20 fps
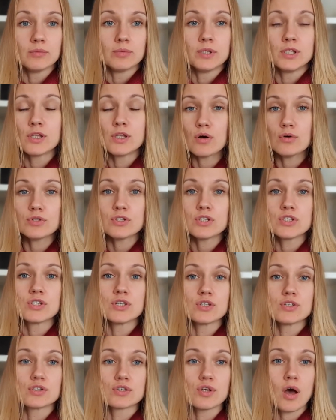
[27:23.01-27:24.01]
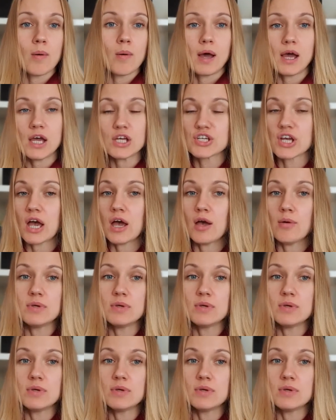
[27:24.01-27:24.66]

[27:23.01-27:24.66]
We notice it so much, how